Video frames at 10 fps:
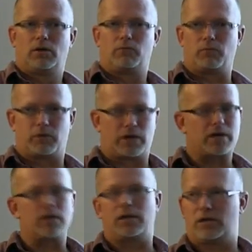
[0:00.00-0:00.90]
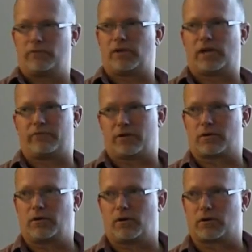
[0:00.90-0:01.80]
we're, we're not going to end of life our,
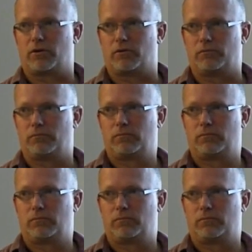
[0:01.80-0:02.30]
our code.